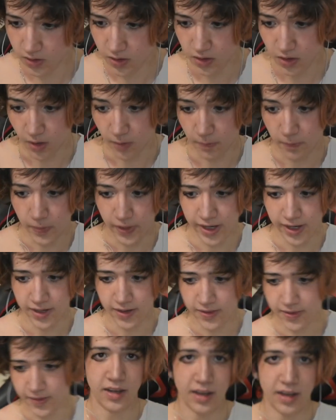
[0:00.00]
up
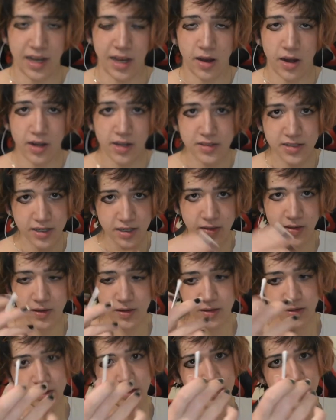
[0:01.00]
anything. I'm gonna take a
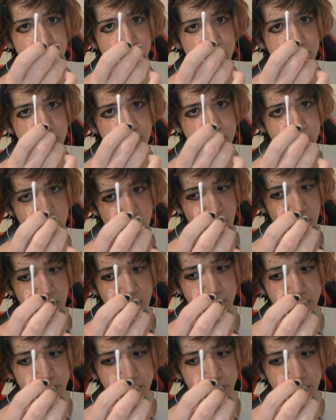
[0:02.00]
little swab.